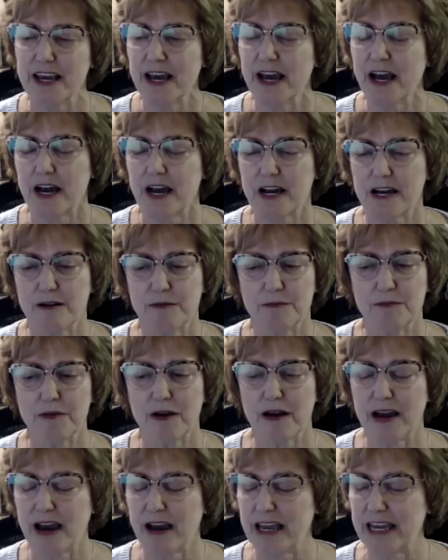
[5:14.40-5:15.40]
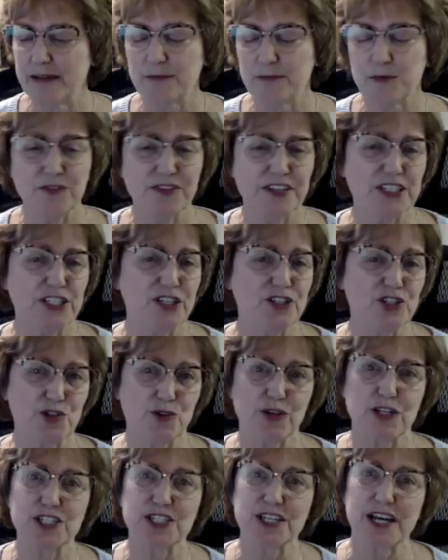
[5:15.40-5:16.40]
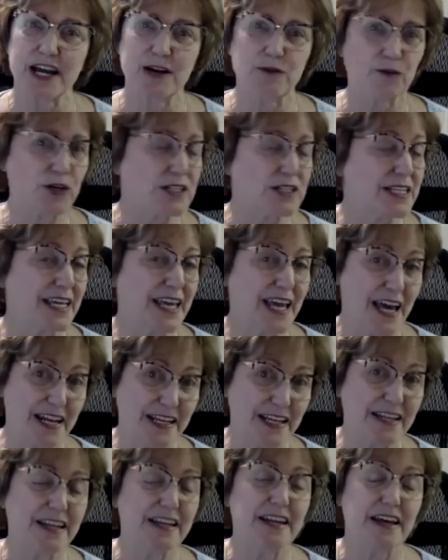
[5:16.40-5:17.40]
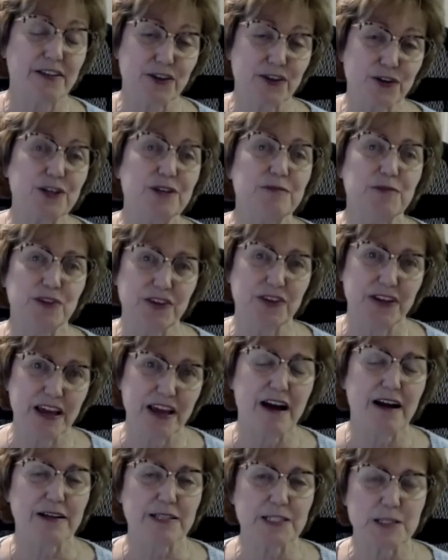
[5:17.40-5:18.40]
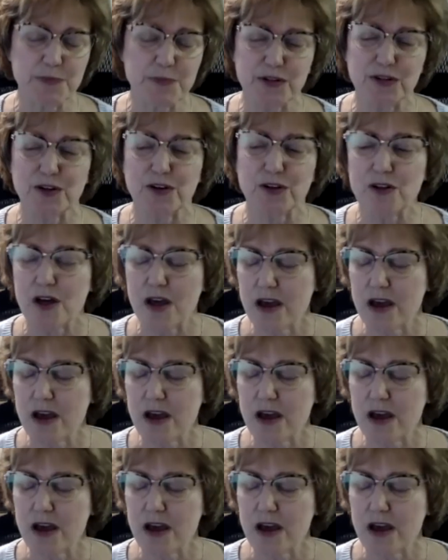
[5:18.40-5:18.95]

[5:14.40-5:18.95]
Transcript: In moving to Georgia, I worked again at another community hospital.